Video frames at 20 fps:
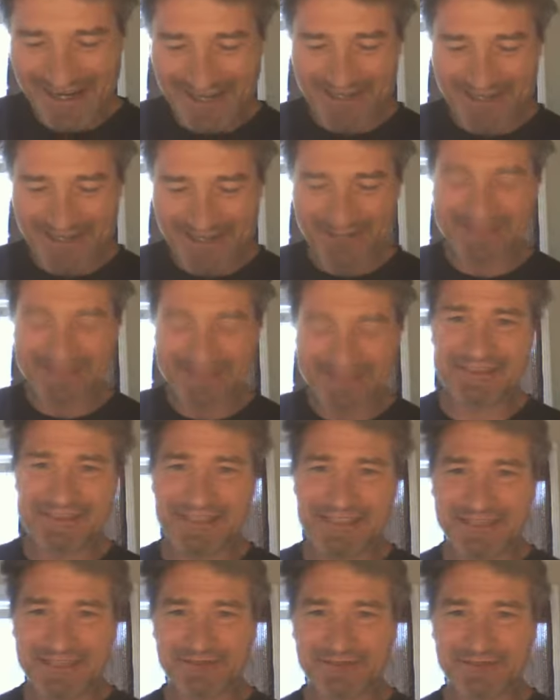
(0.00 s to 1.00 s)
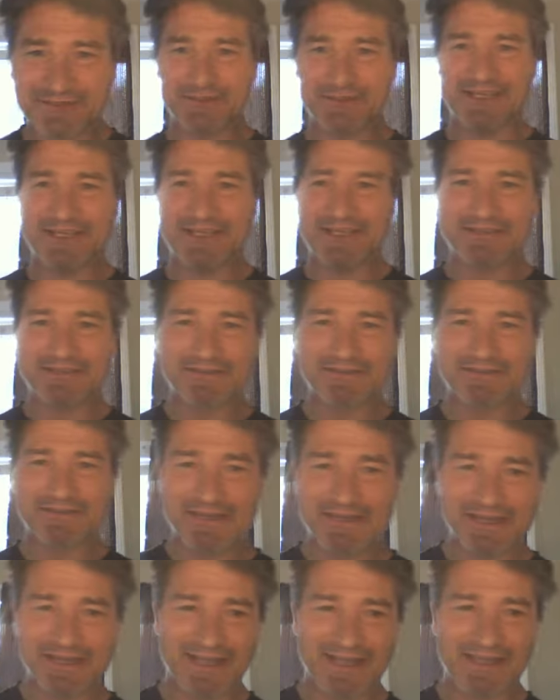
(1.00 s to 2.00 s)
let's just take a look at
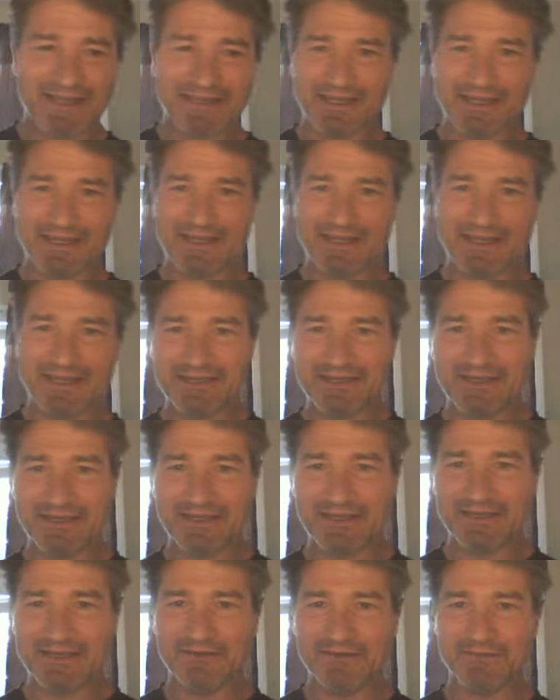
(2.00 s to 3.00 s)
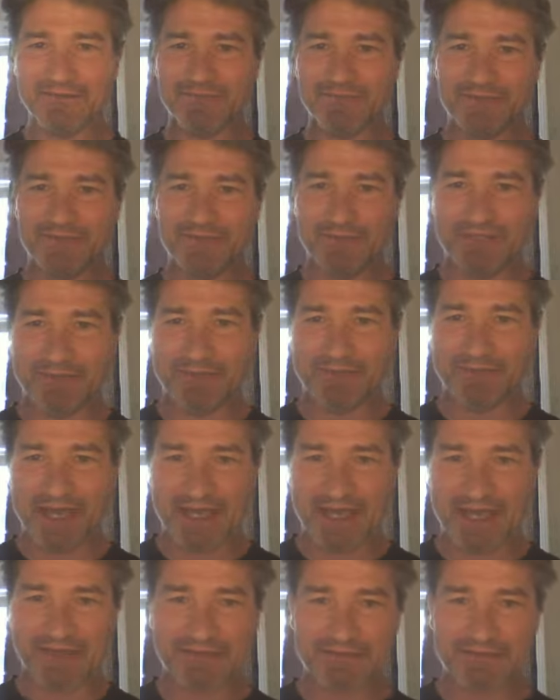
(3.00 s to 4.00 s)
at the idea of the Big
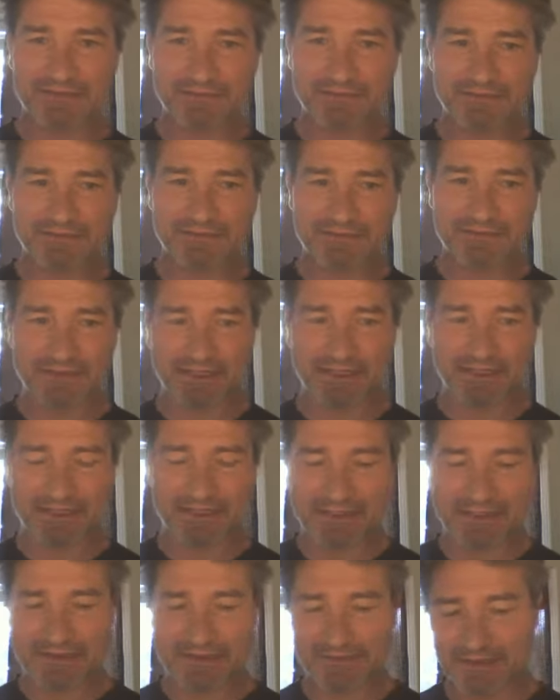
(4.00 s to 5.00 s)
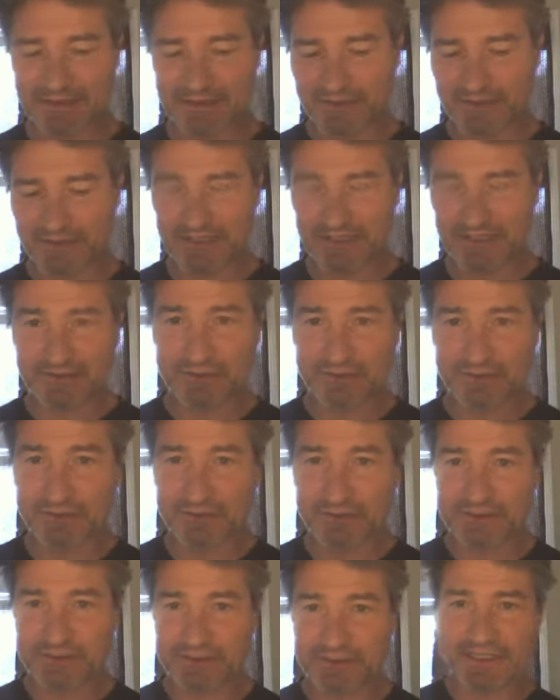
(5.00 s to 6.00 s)
Bang uh, and the big
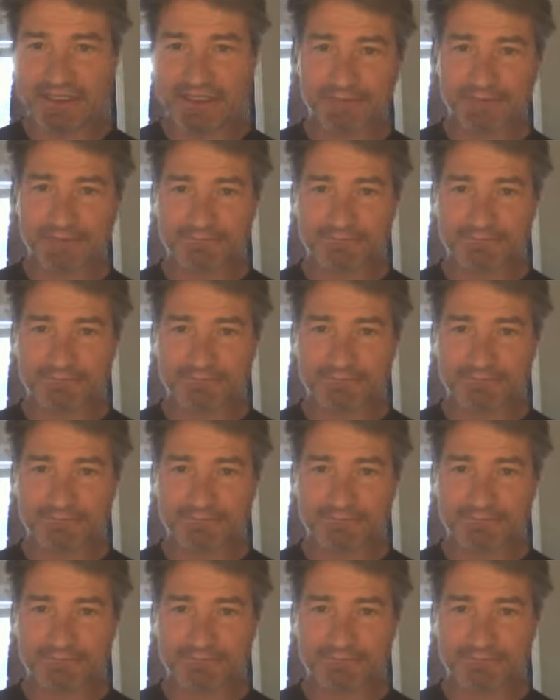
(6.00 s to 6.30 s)
explosion here.